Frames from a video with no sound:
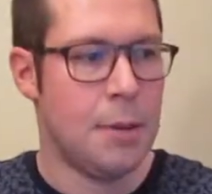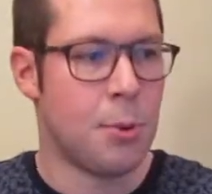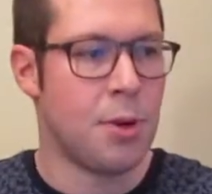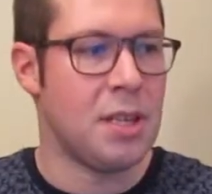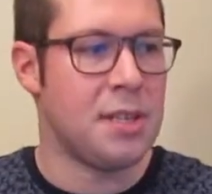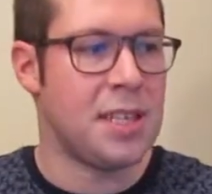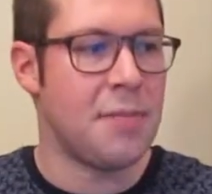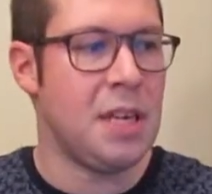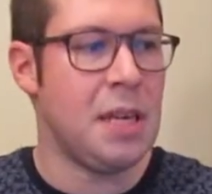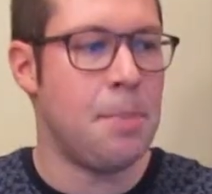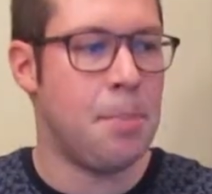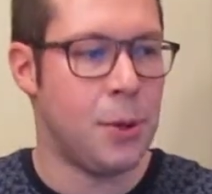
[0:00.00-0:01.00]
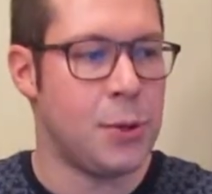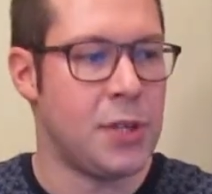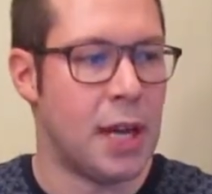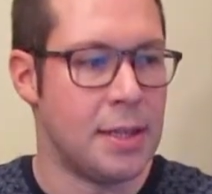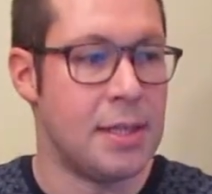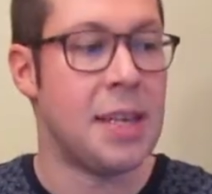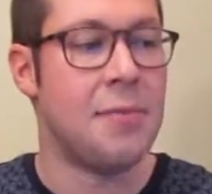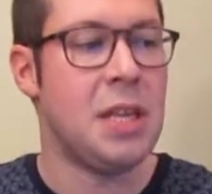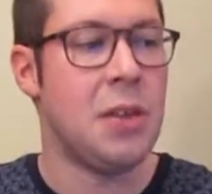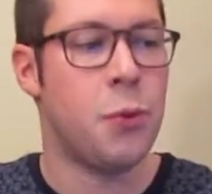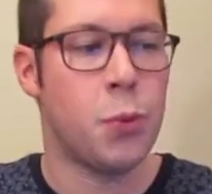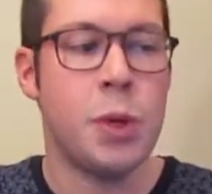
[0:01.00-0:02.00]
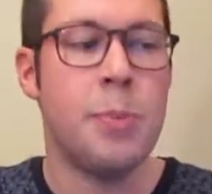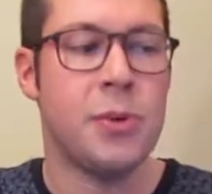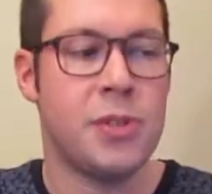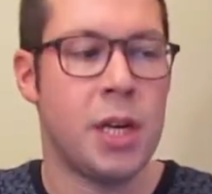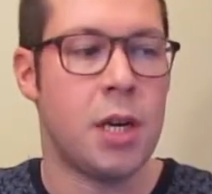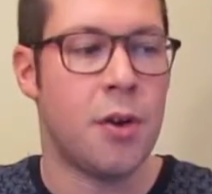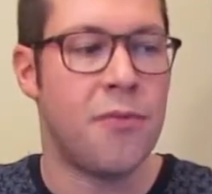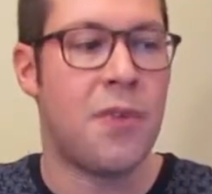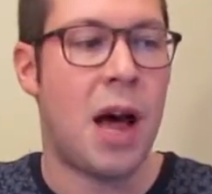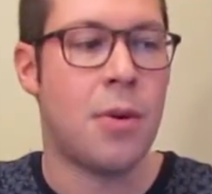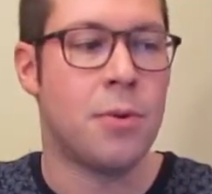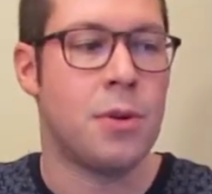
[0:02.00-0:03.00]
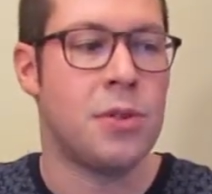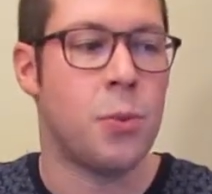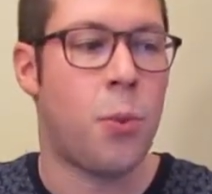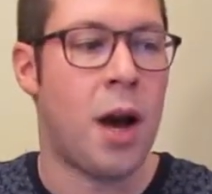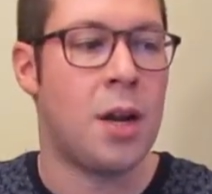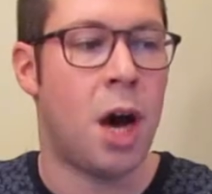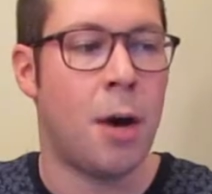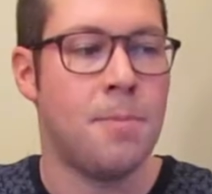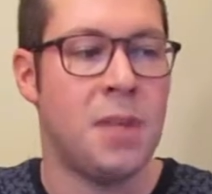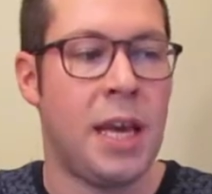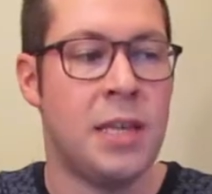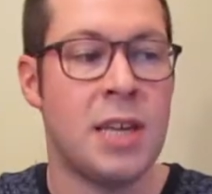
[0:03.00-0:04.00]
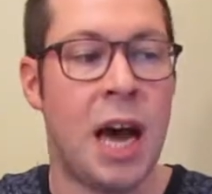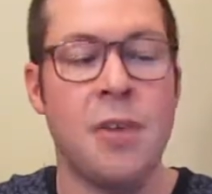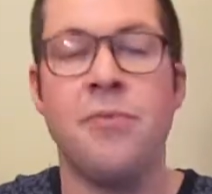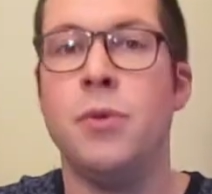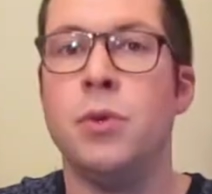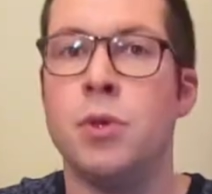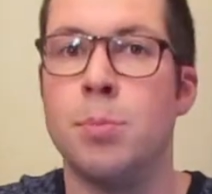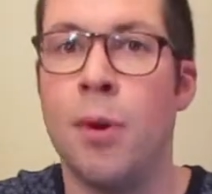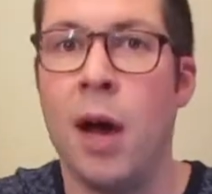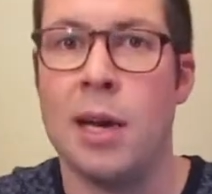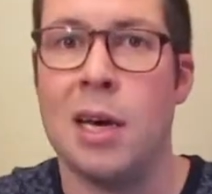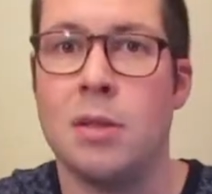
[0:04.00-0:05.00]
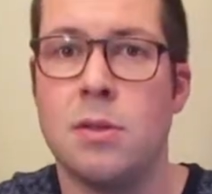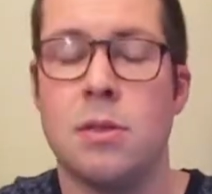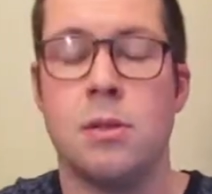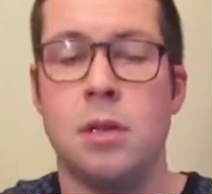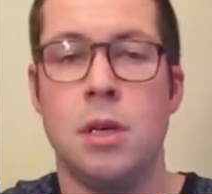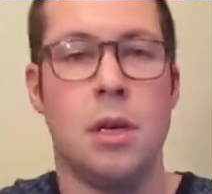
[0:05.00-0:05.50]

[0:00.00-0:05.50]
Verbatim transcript: More than 78%, 73% of followers want updates on future products.